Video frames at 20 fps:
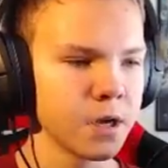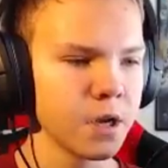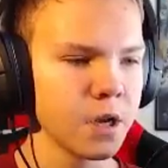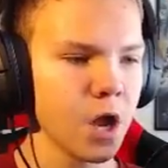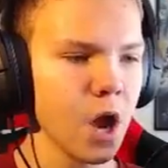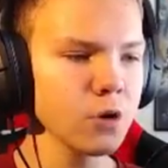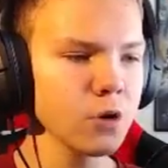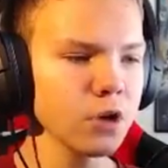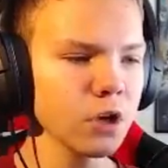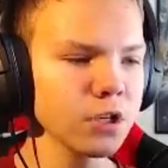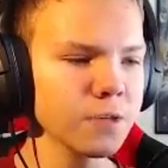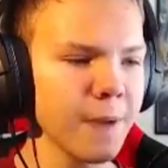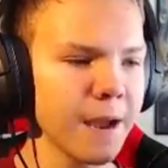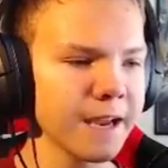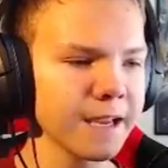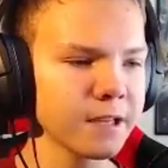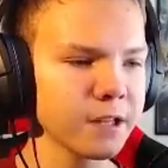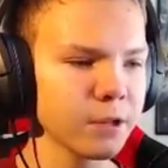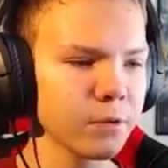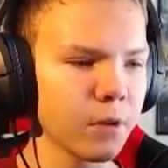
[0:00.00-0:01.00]
No, don't
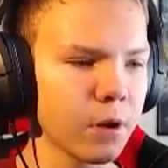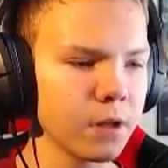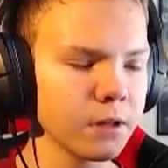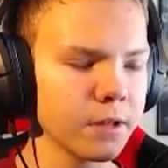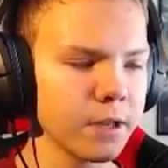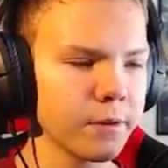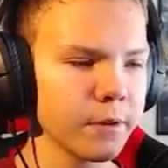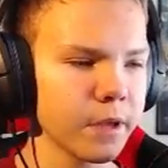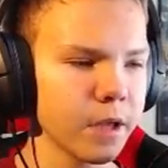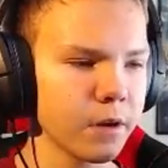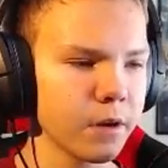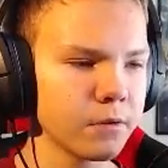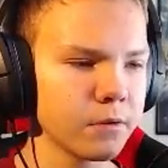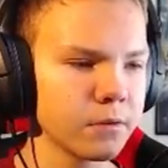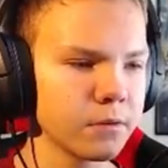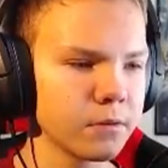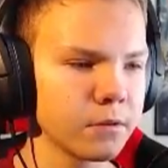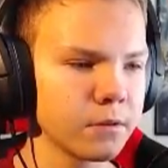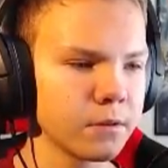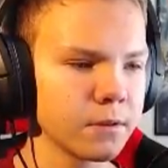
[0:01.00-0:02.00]
smack into the wall. There we go.
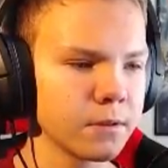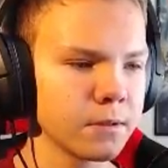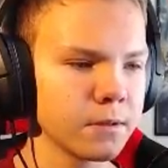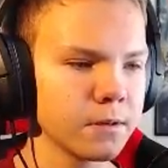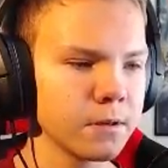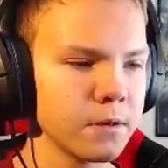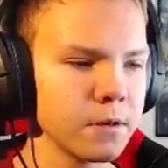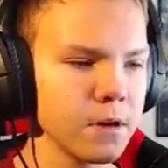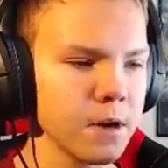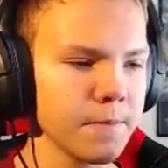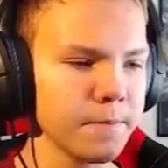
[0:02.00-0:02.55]
Whoop.